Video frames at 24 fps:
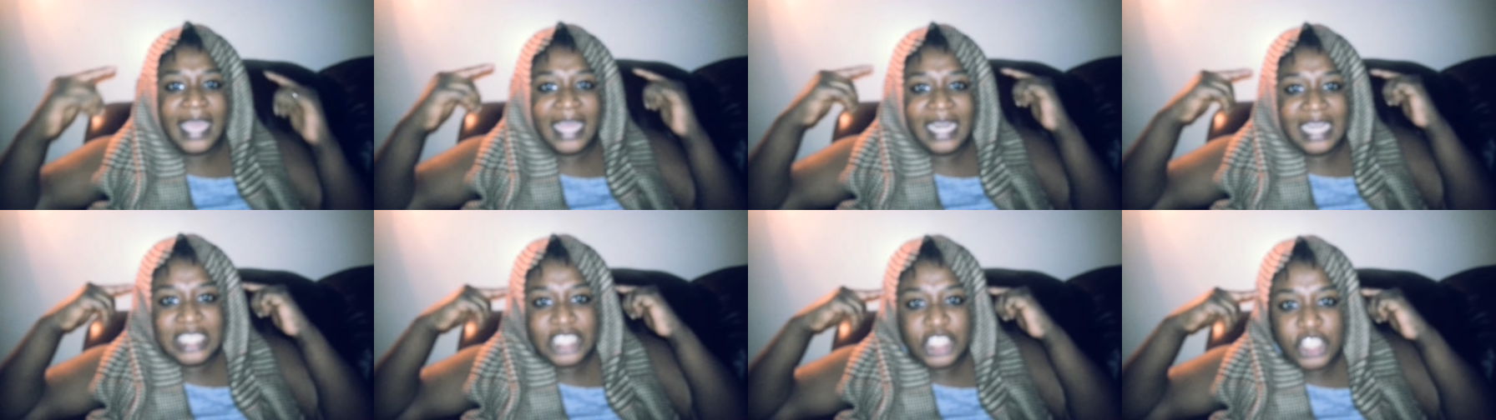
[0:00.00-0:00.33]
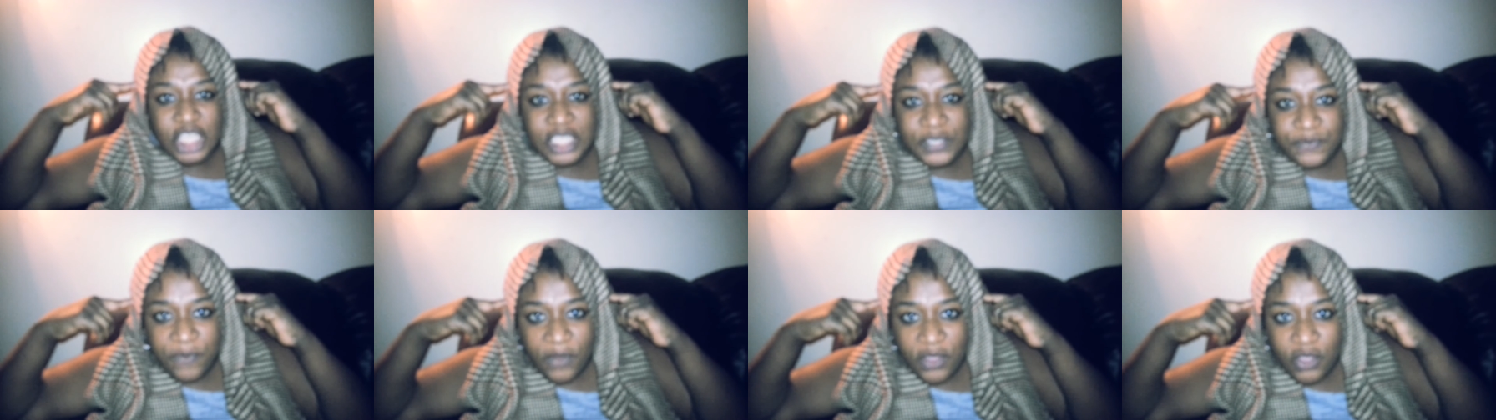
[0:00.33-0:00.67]
It is
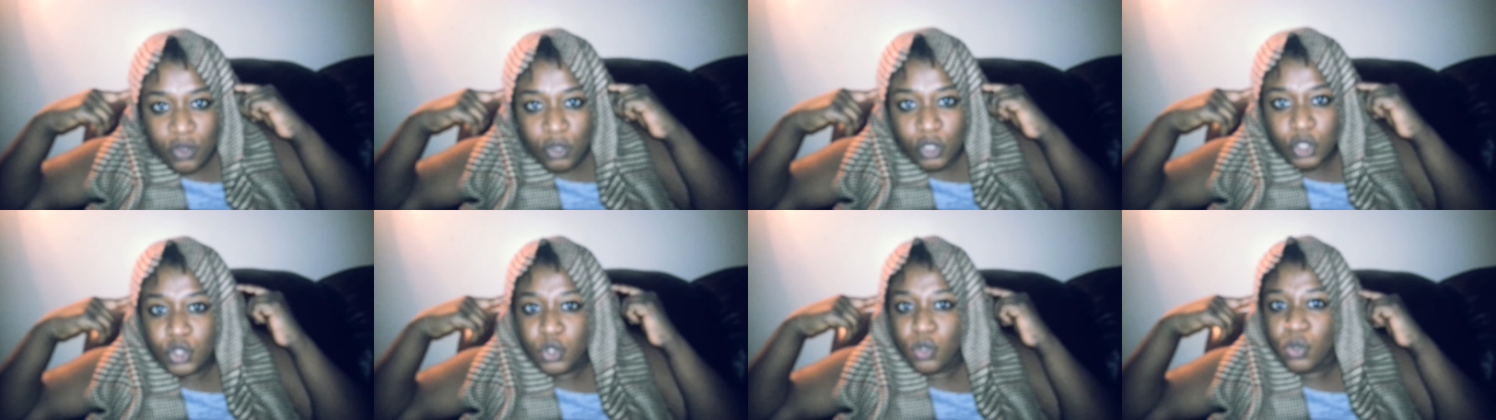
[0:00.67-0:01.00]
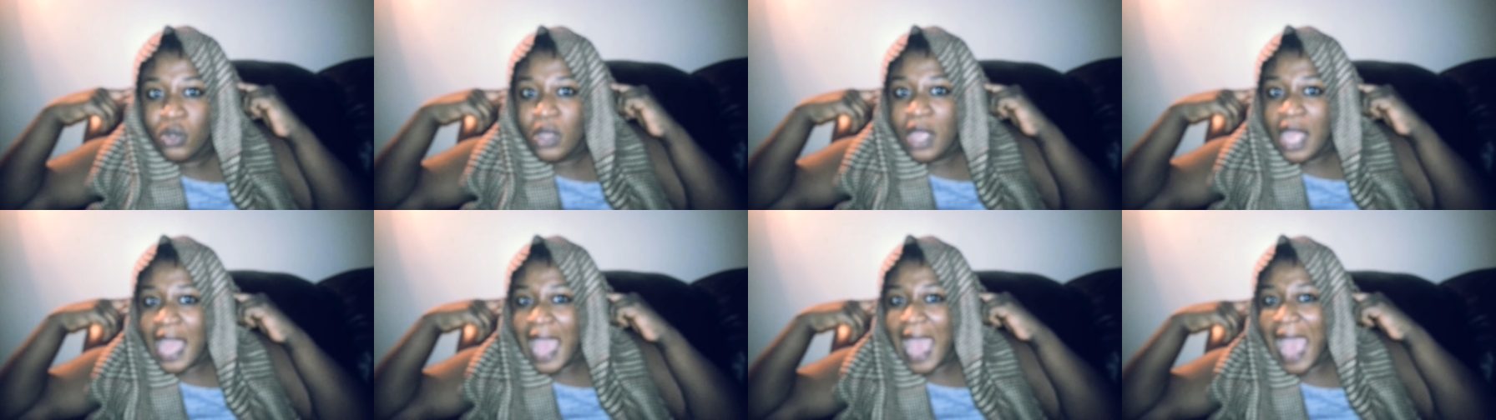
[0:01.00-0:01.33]
just for you
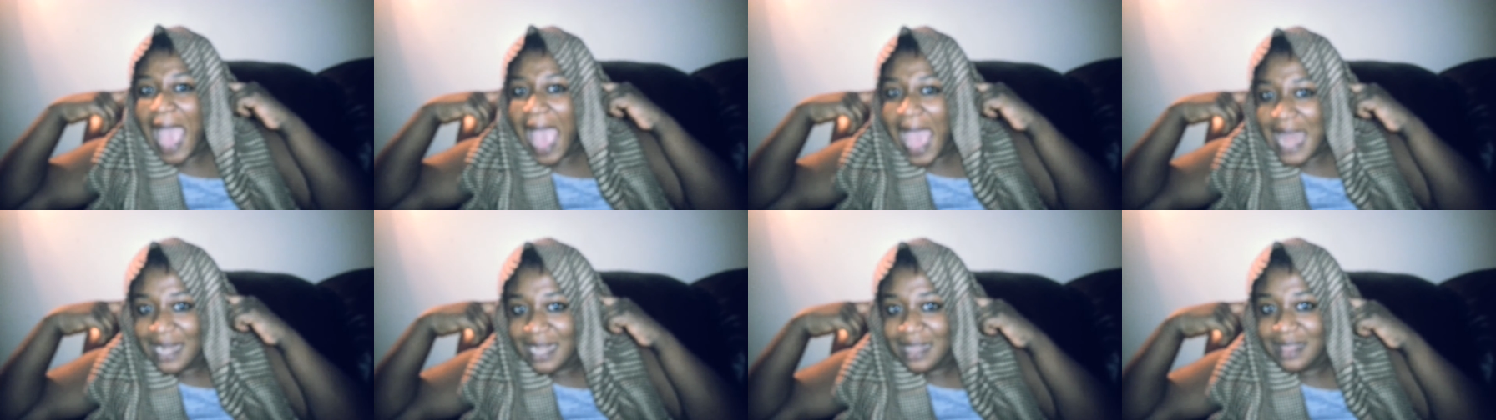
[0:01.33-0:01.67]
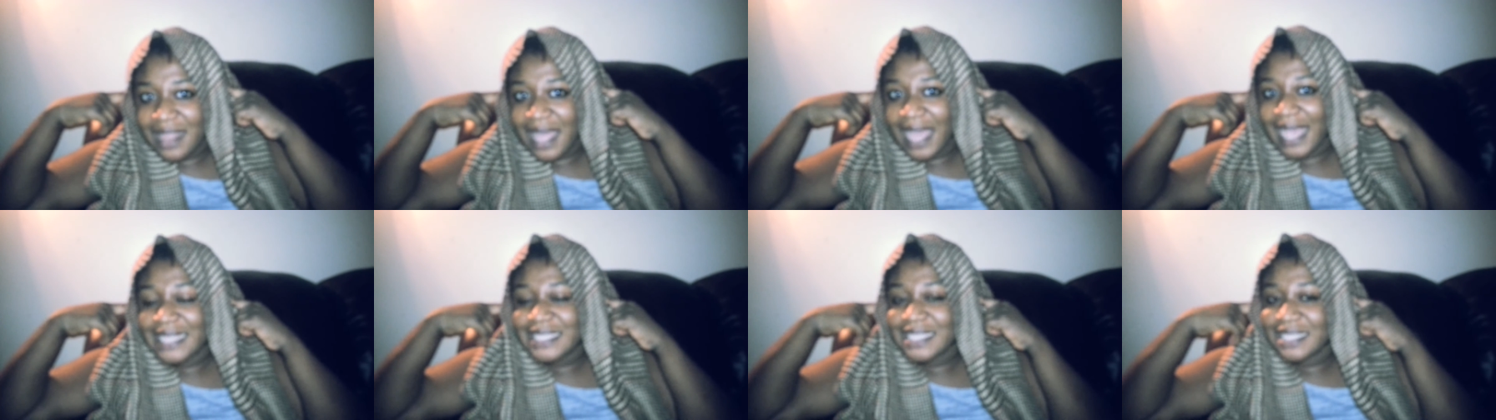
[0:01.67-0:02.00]
to
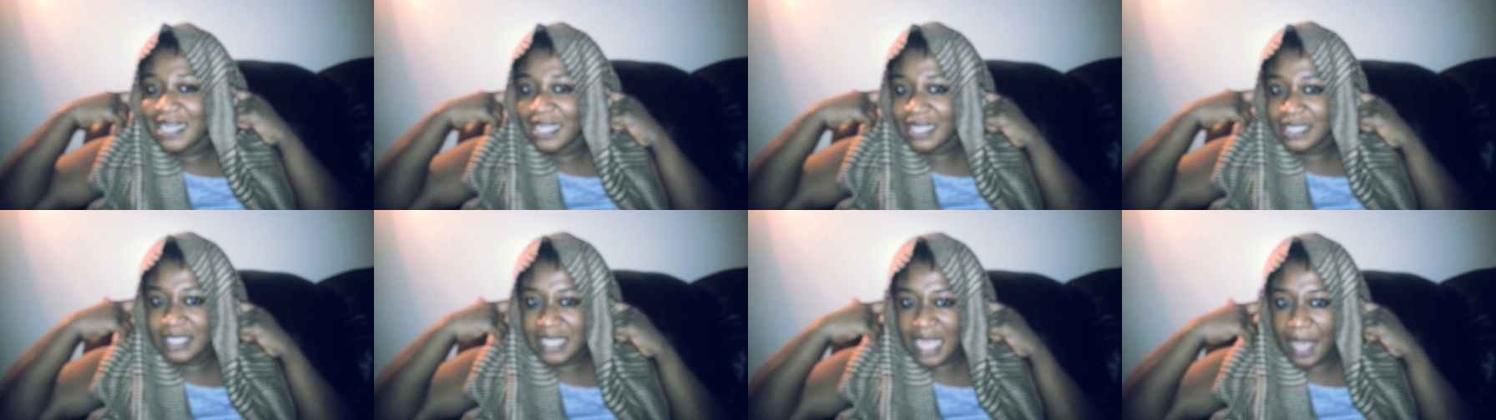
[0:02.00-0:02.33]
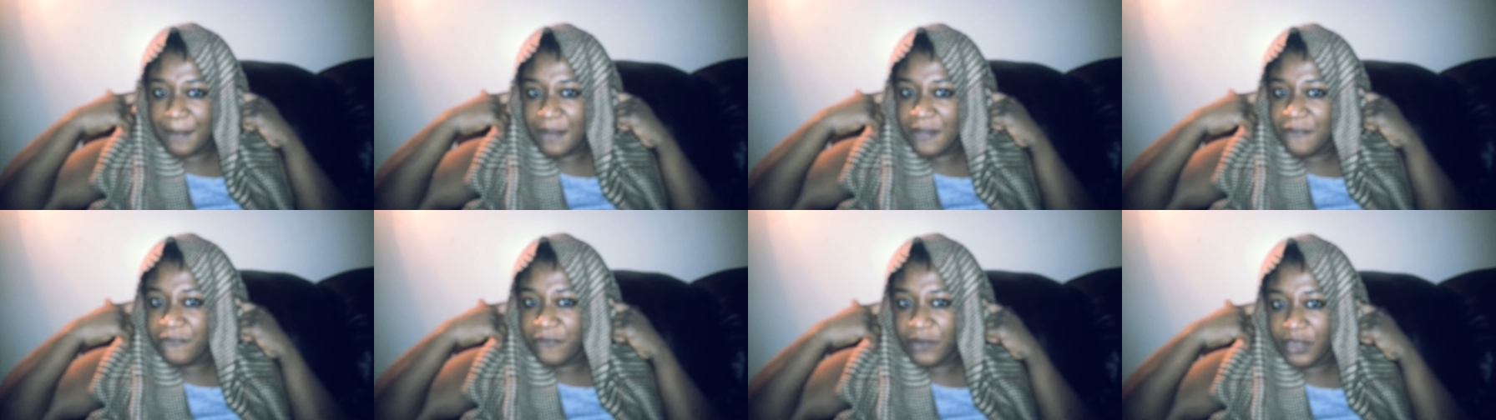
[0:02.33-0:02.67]
analyze and
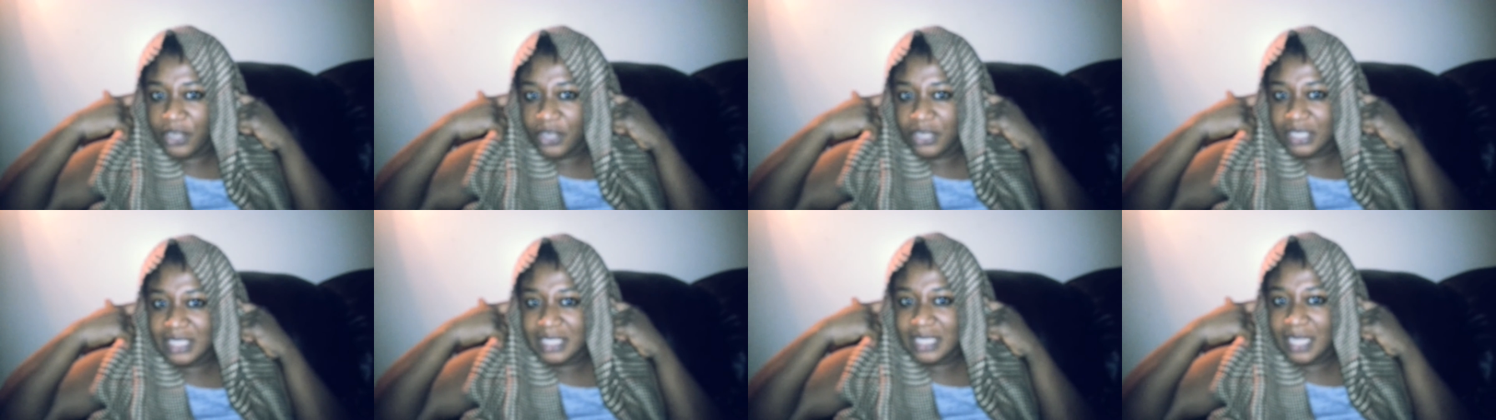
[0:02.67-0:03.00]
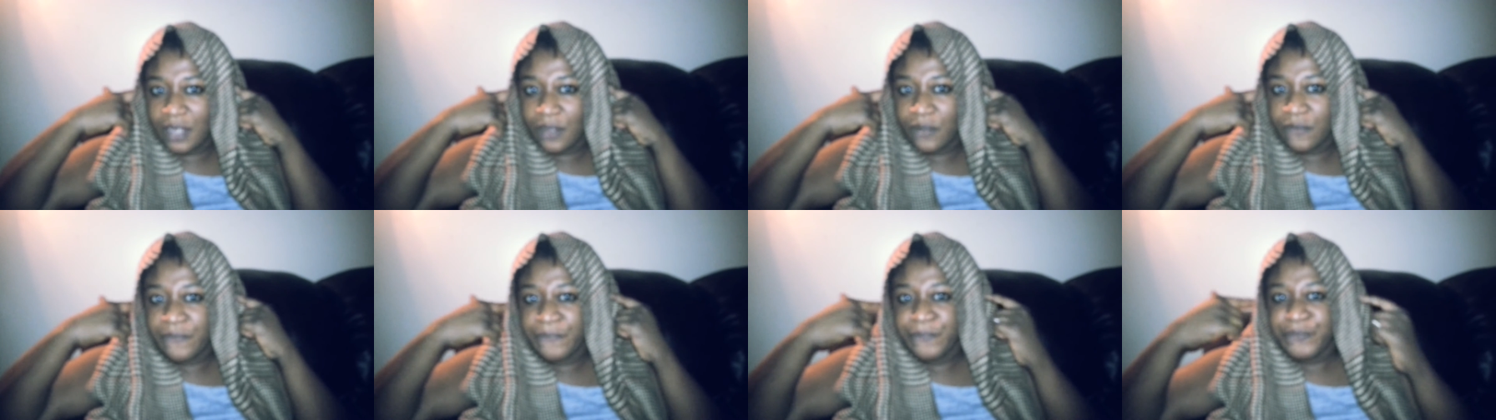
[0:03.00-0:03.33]
examine for
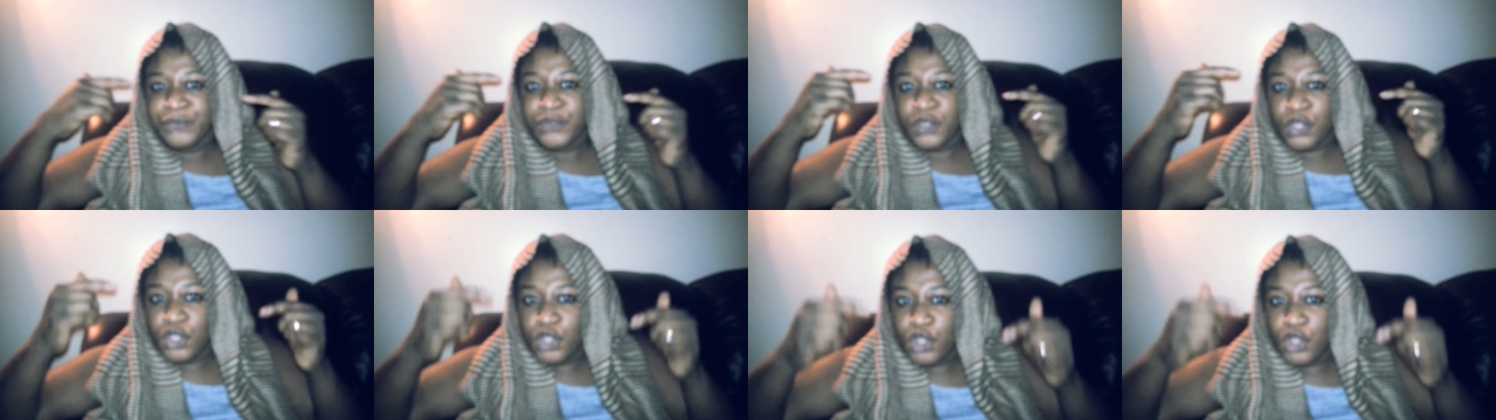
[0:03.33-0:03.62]
yourself.